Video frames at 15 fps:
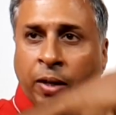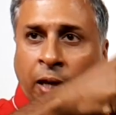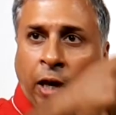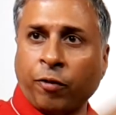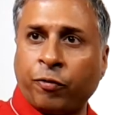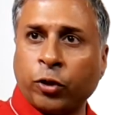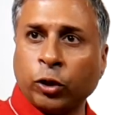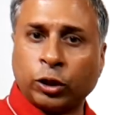
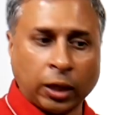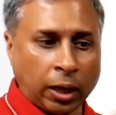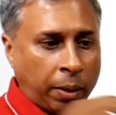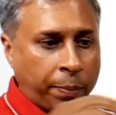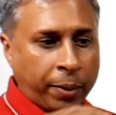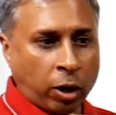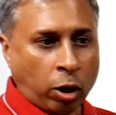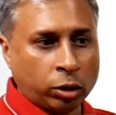If you see,
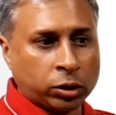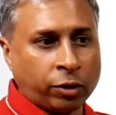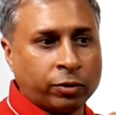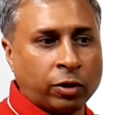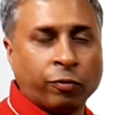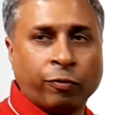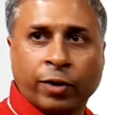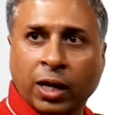because of
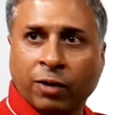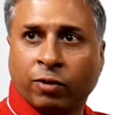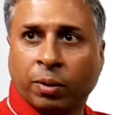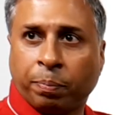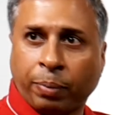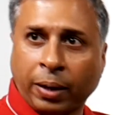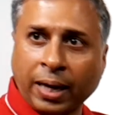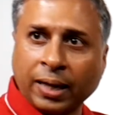the way we
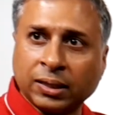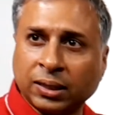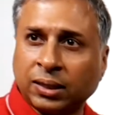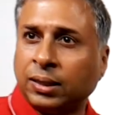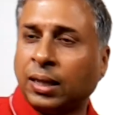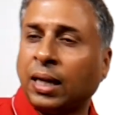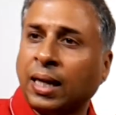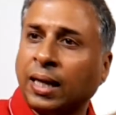place
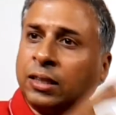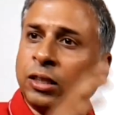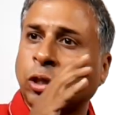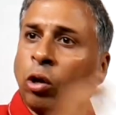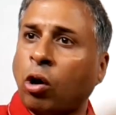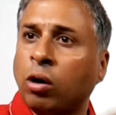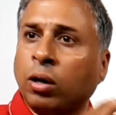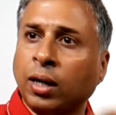the lens,
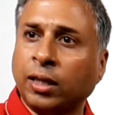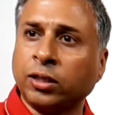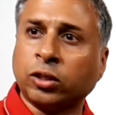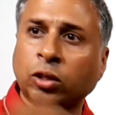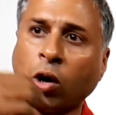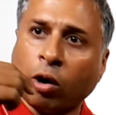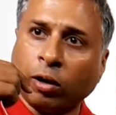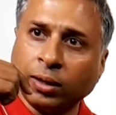long
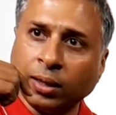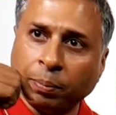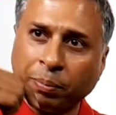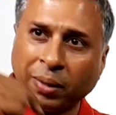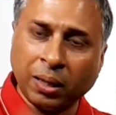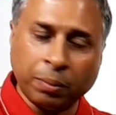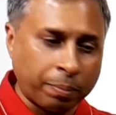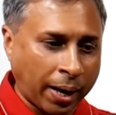lens on the
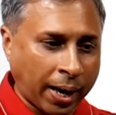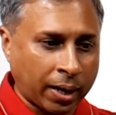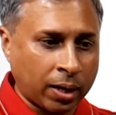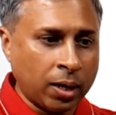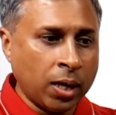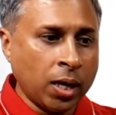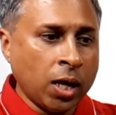bean bag,